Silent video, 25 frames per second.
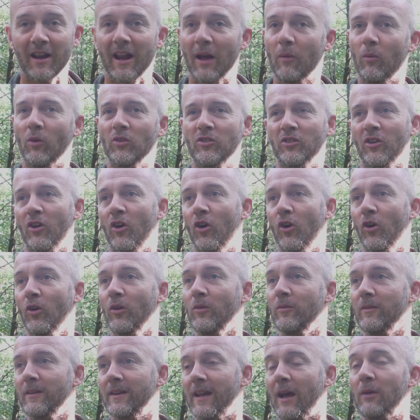It wasn't a
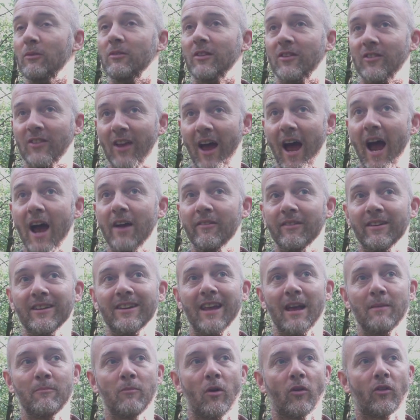hungry day; it was a tiring
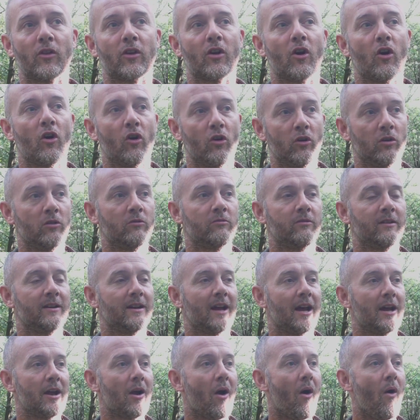day more than a hungry
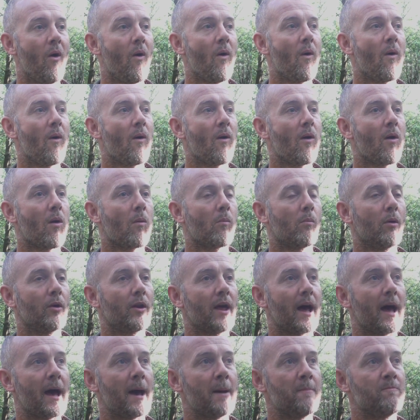day.
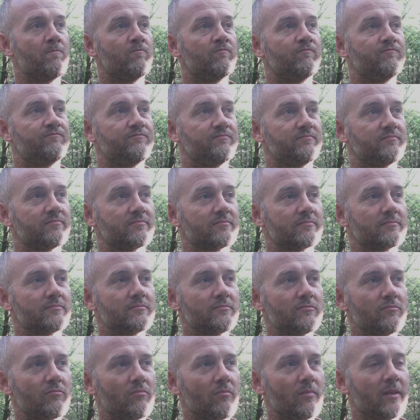But um,
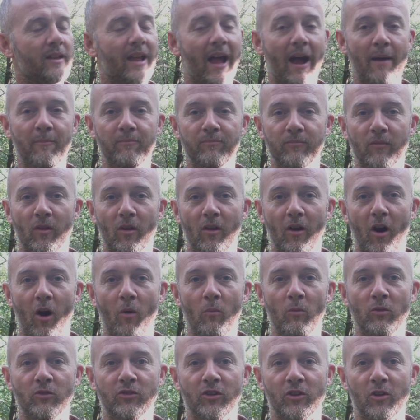yeah,
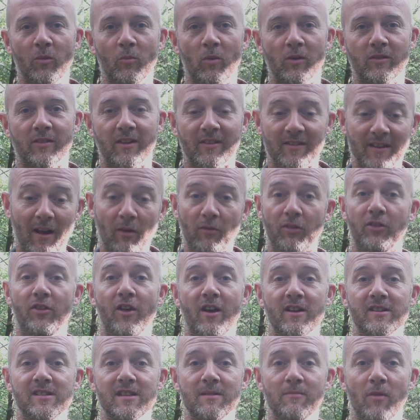onwards and upwards. It's now
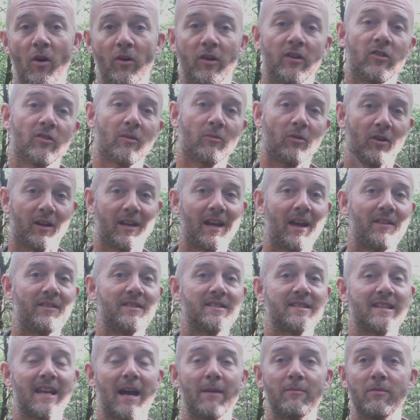Thursday morning, so I'm going to get
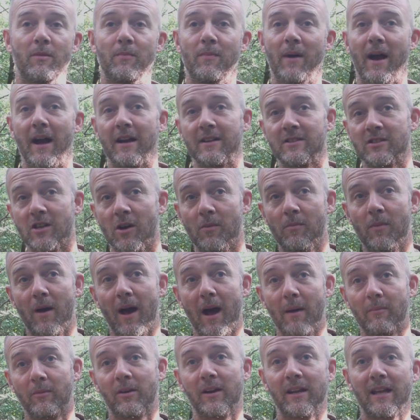this camera packed up.
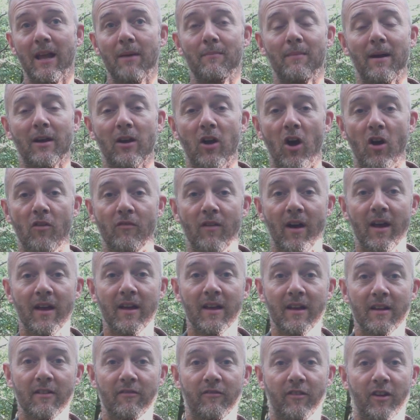I'm going to get back over,
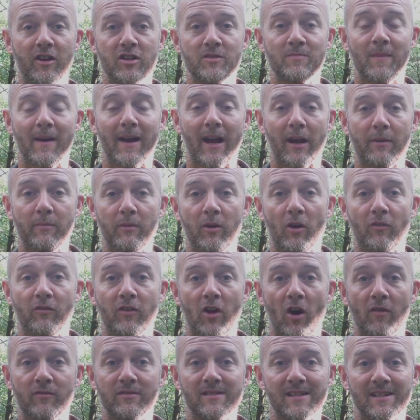finish my admin off,
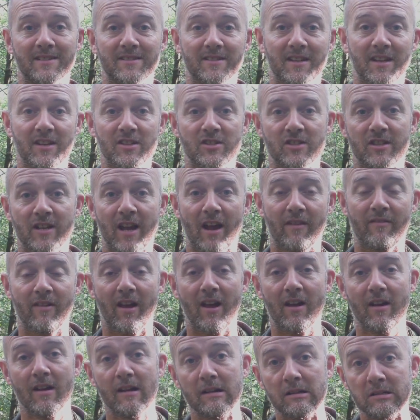get over to the teaching
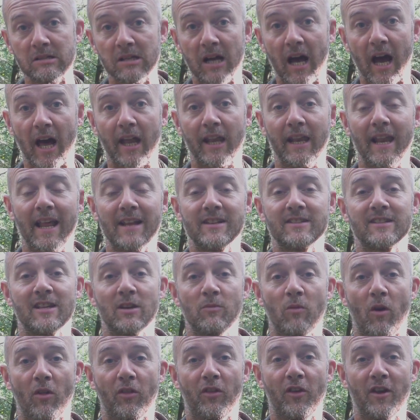area, and let's
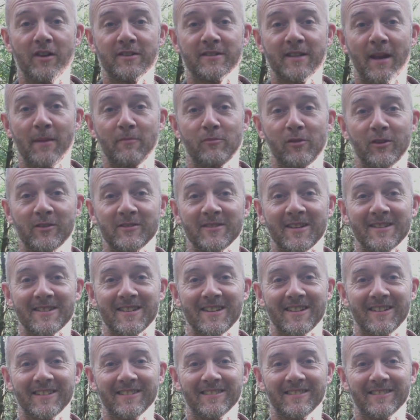see what Thursday brings us.